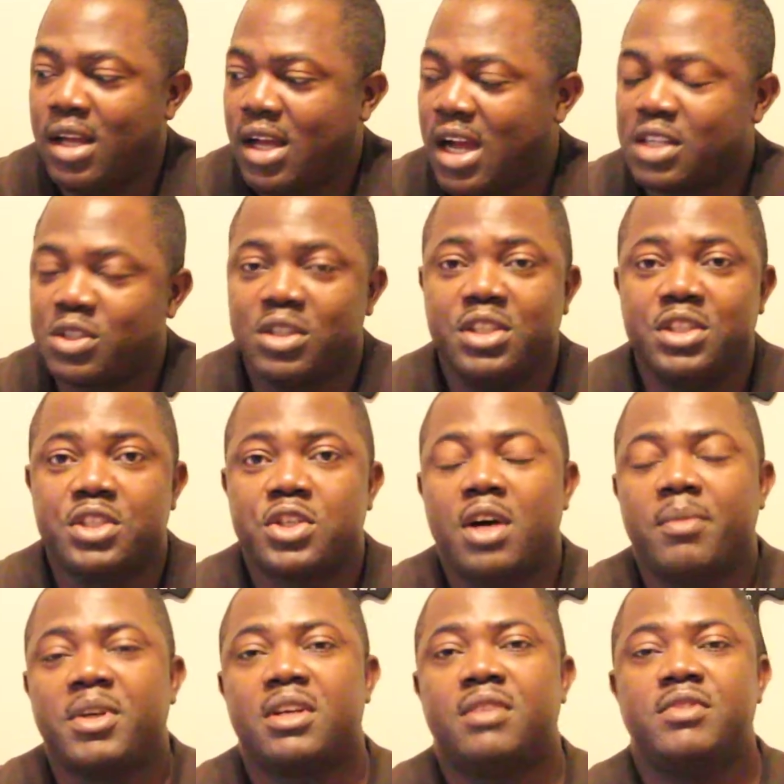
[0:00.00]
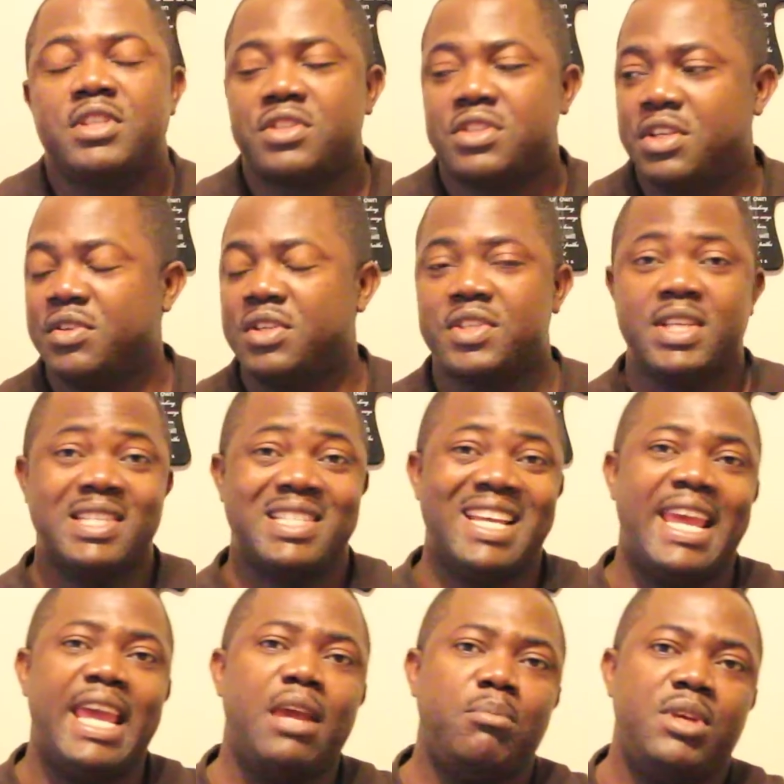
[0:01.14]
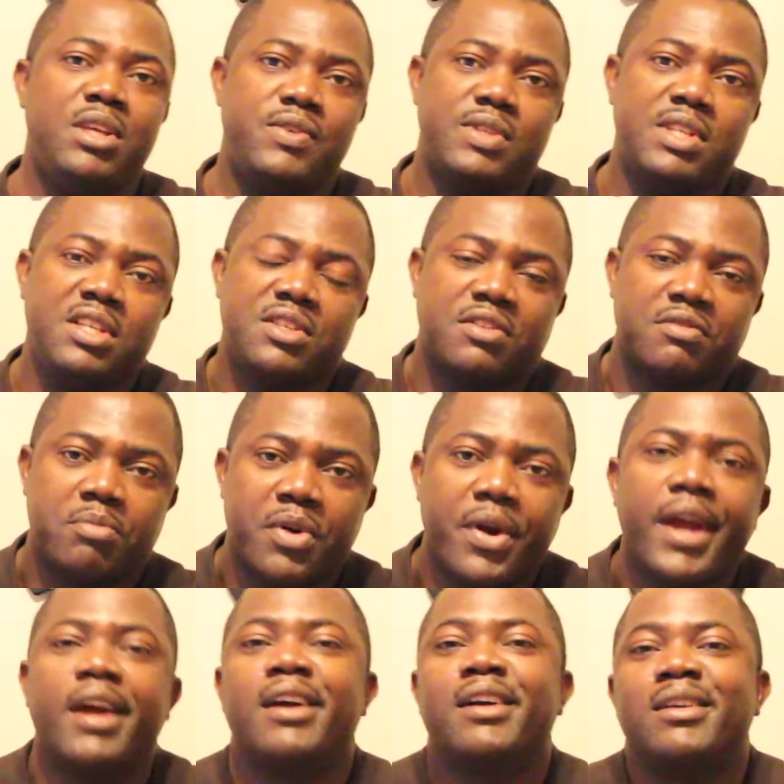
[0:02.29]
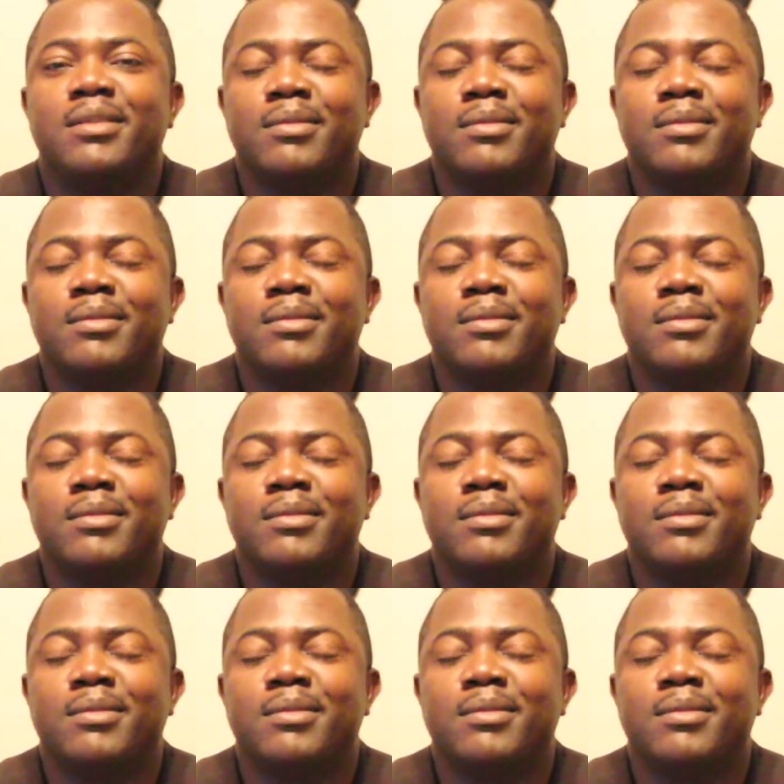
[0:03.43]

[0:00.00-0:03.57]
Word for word: Actually, the topic of this series is the ABCs of Prayer.